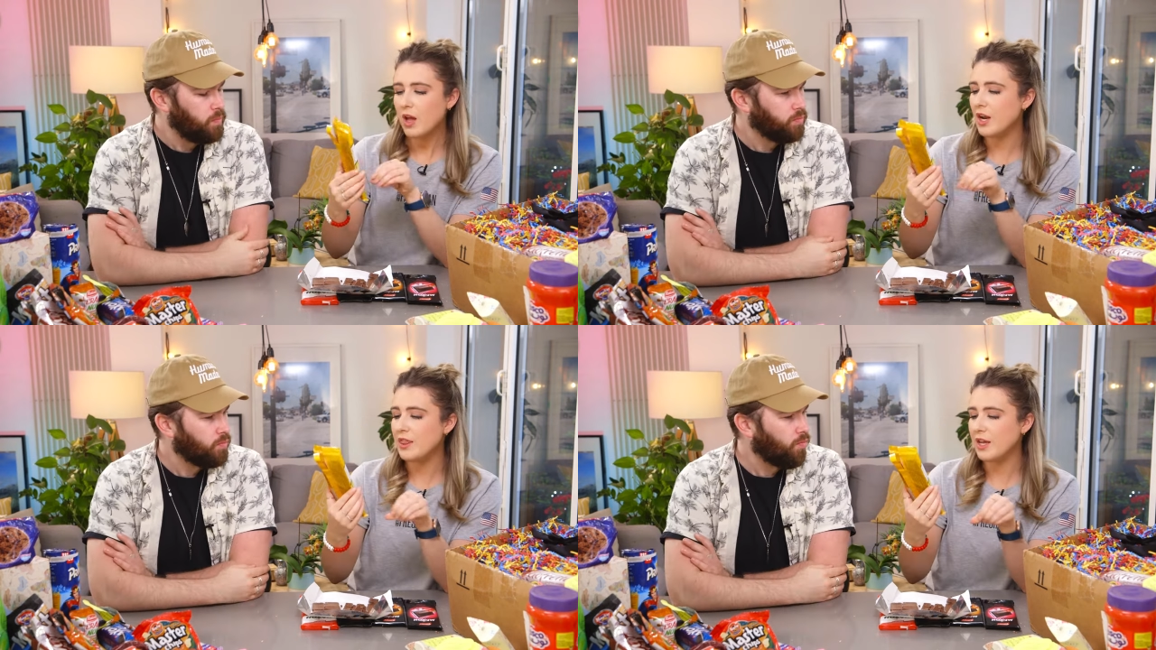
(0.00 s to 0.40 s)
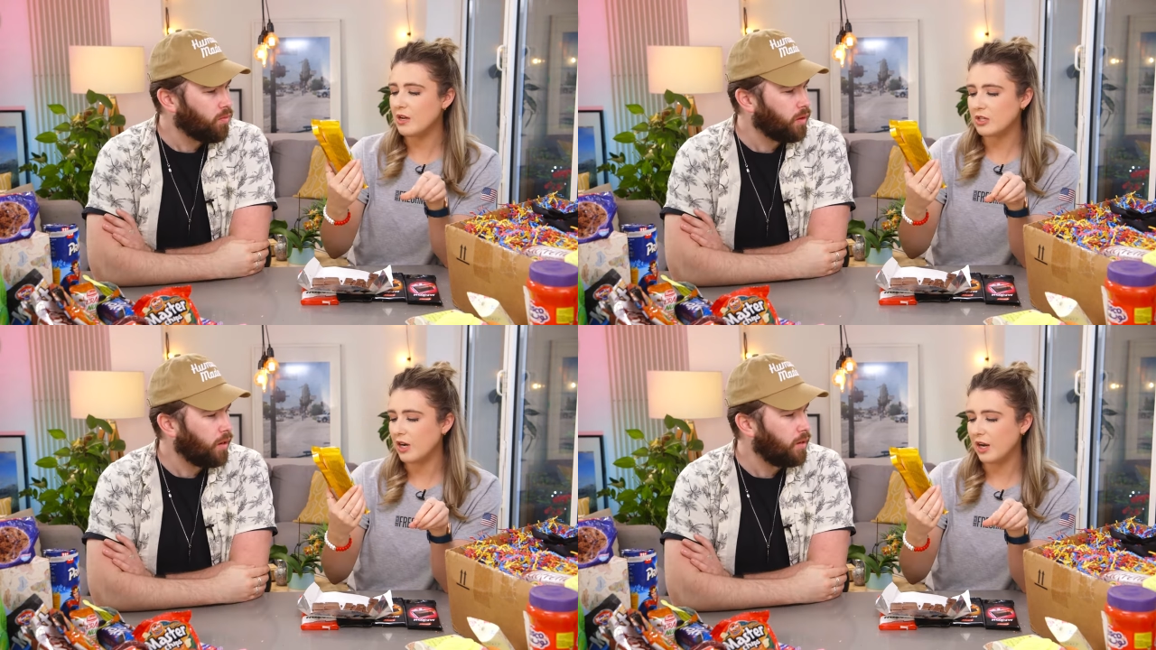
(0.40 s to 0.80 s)
Speaker 1: I didn't think
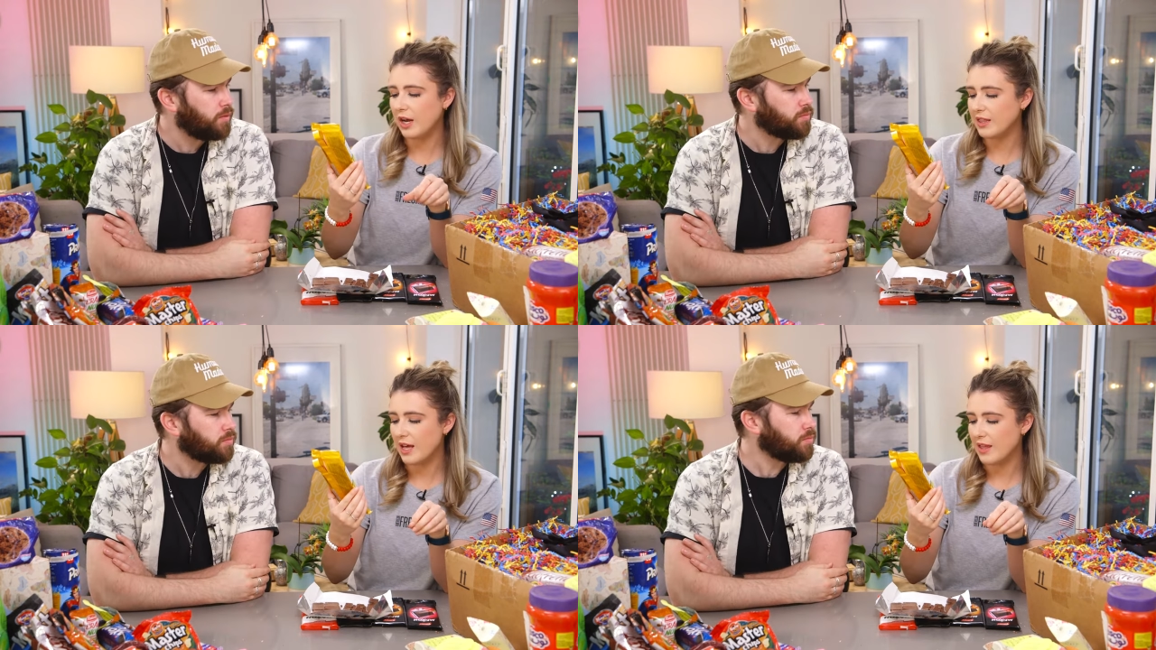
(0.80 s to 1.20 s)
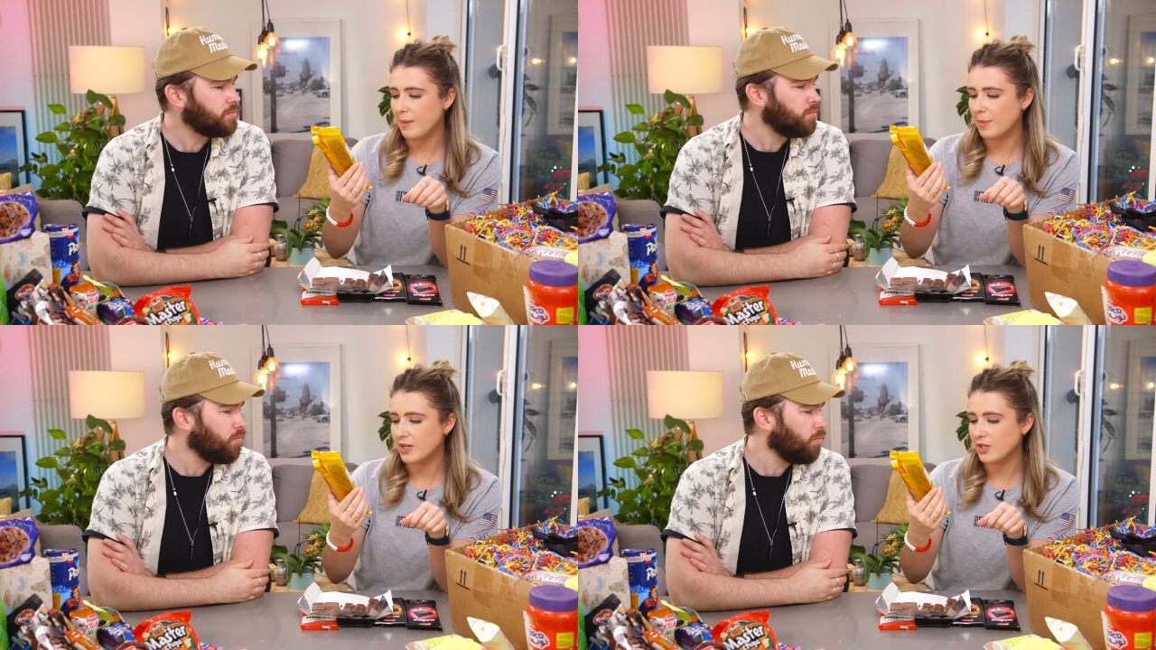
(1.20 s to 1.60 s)
I was going to like that
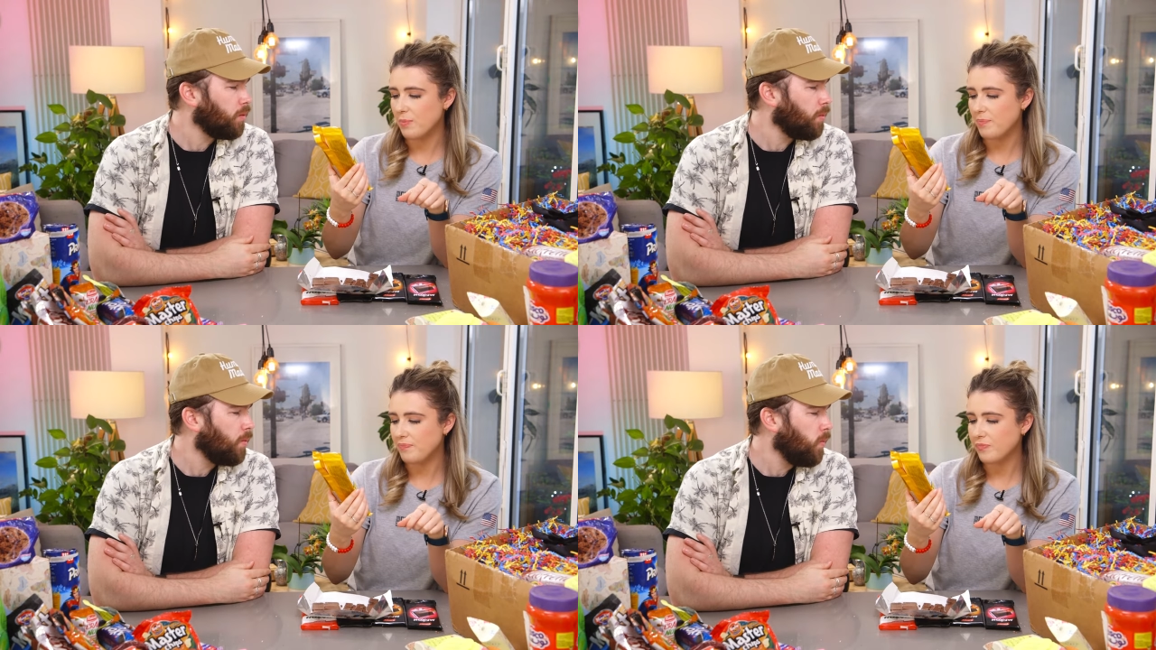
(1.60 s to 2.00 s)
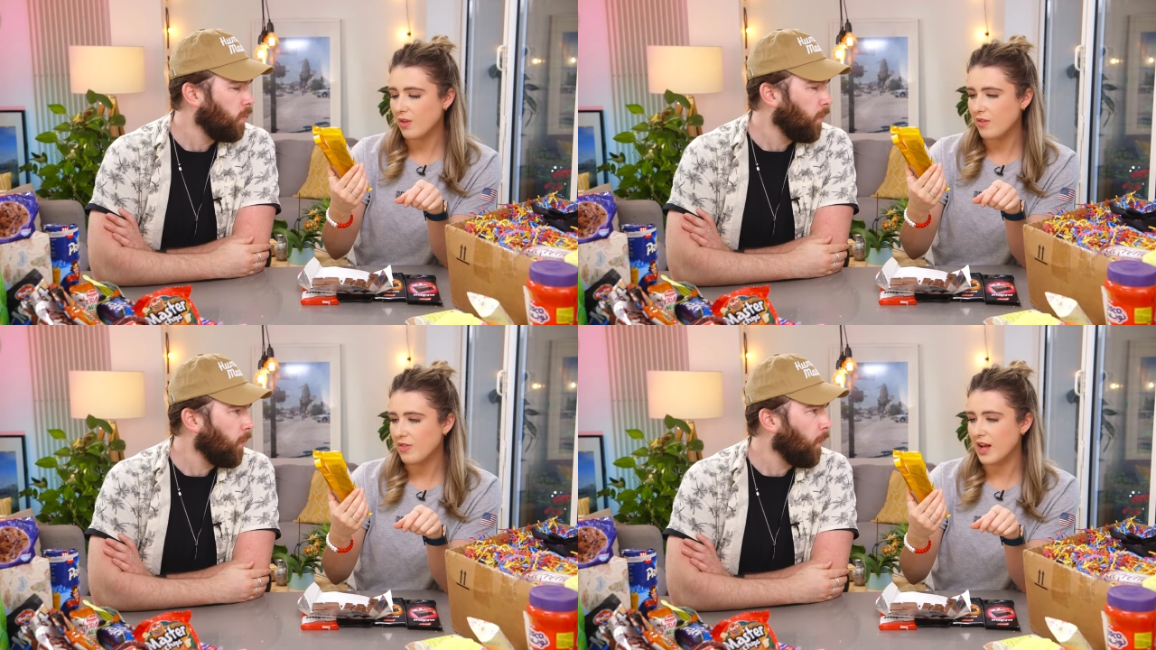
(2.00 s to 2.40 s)
that much.
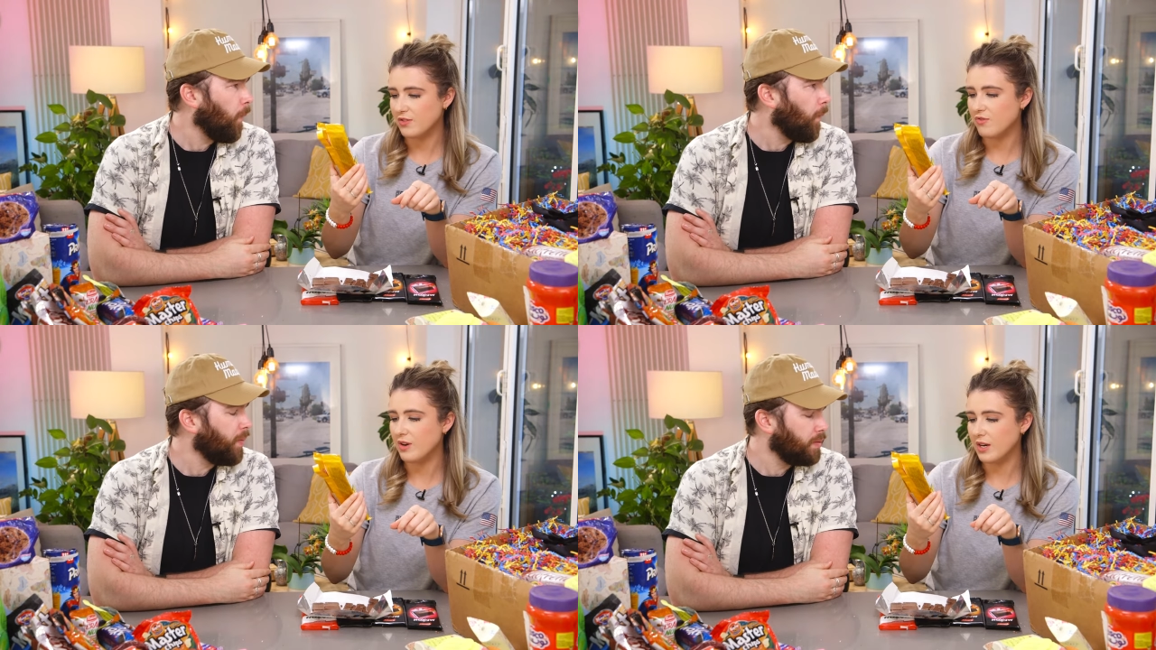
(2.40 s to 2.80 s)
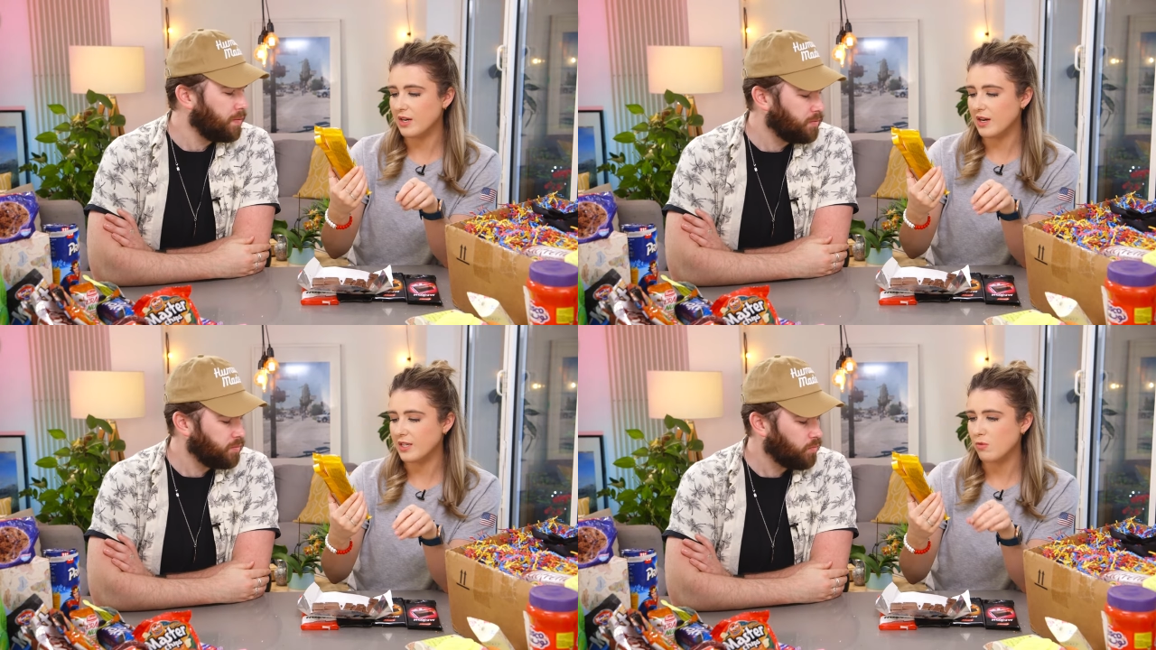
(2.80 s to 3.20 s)
That's really
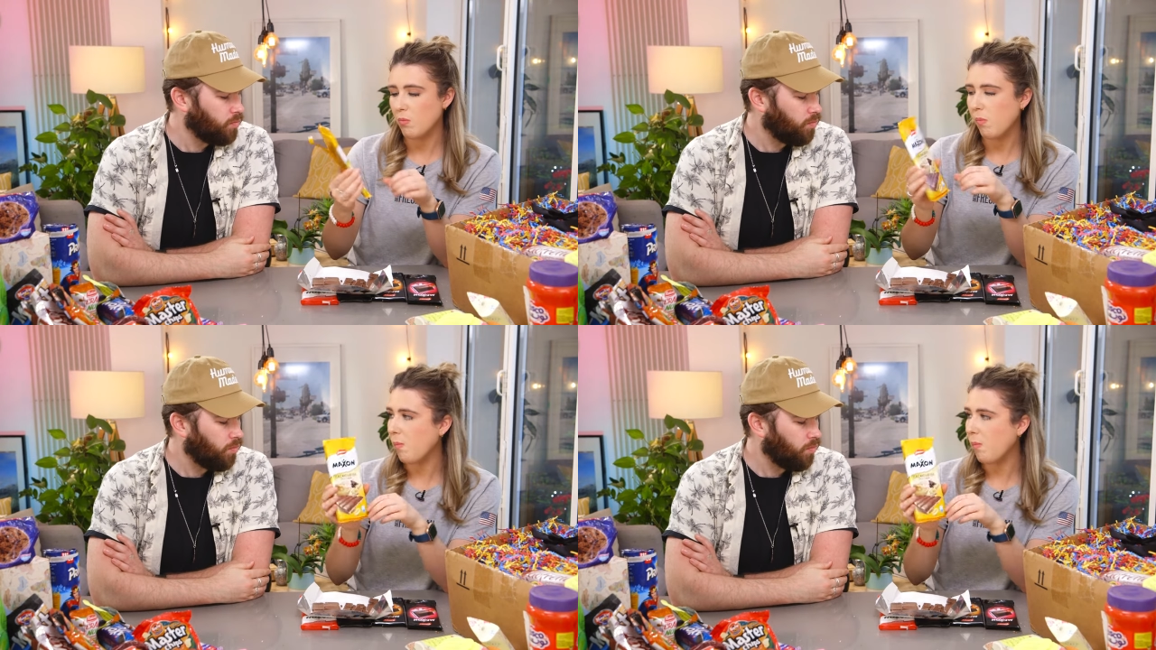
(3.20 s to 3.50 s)
nice.